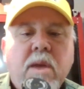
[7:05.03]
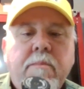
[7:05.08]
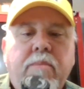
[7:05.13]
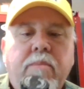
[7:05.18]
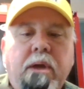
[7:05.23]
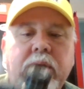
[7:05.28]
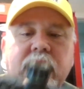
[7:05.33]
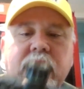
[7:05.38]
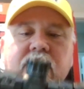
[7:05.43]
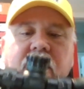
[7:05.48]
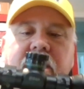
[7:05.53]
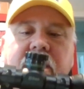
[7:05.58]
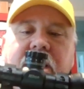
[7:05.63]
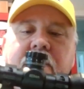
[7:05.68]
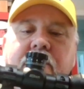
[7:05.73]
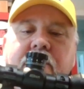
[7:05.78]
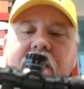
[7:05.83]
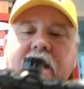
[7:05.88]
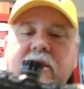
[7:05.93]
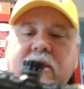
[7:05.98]
But again,
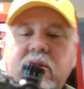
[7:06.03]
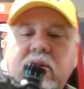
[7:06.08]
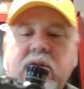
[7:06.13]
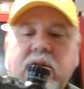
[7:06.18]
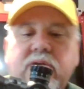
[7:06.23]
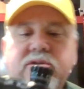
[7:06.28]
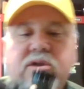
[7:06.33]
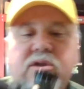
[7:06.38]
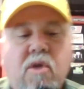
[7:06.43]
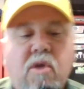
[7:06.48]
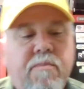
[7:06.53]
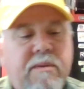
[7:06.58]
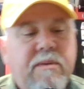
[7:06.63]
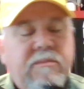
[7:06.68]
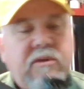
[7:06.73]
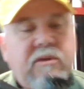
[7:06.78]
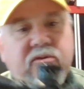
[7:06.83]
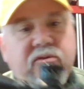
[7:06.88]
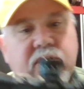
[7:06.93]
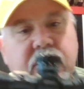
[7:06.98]
back to the little scope I'm
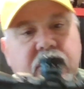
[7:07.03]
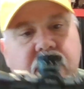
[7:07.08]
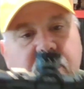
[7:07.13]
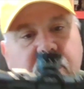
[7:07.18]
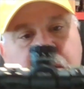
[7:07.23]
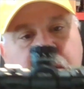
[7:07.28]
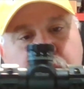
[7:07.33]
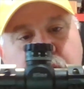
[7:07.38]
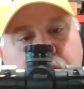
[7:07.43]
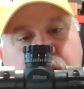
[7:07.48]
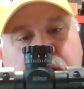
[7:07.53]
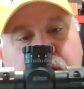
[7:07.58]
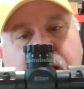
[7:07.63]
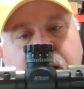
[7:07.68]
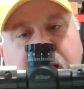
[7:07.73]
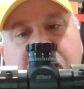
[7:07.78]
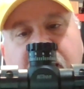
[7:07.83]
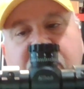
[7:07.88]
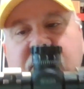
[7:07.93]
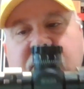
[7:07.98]
using here.
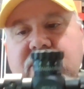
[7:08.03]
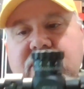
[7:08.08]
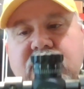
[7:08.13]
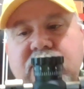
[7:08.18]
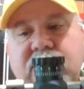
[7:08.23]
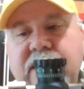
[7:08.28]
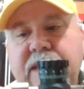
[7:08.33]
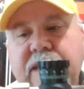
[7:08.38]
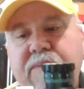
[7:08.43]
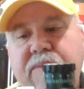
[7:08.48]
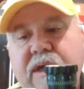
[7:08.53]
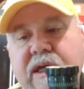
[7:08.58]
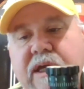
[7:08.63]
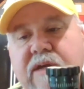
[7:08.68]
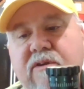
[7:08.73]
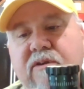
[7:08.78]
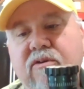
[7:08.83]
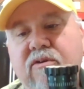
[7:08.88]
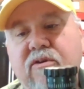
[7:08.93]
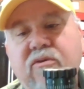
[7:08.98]
This is a
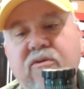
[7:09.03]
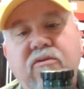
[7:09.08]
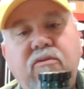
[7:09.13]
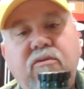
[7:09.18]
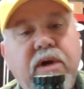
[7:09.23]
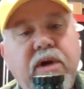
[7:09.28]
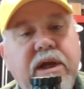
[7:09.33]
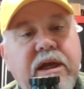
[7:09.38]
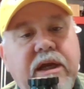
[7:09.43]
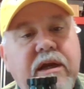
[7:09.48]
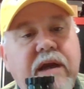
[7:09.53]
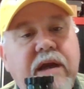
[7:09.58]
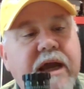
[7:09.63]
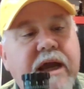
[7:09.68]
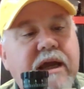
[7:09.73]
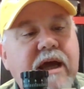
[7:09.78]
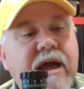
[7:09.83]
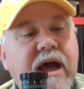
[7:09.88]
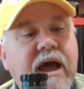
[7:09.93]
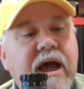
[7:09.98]
P-223
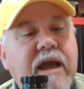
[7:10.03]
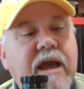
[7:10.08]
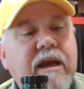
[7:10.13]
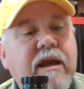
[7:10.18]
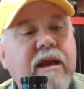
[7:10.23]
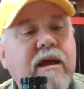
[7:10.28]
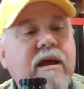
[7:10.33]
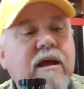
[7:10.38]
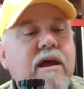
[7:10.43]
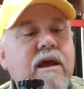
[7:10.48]
Nikon.